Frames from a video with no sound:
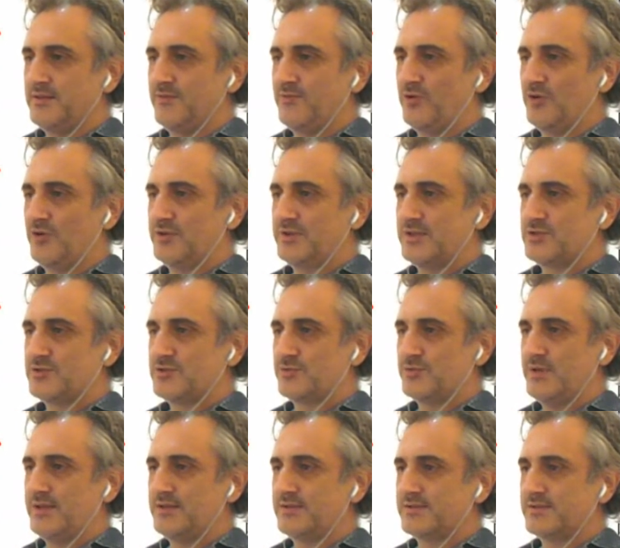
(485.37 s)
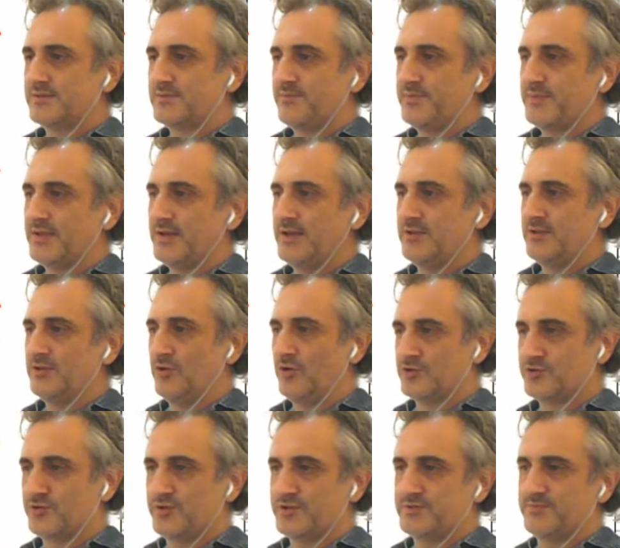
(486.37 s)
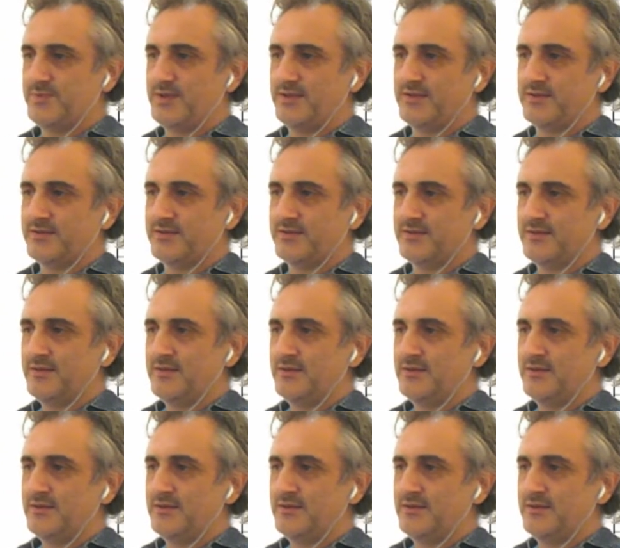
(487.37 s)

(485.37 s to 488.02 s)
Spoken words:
the voltage swings and also the speed.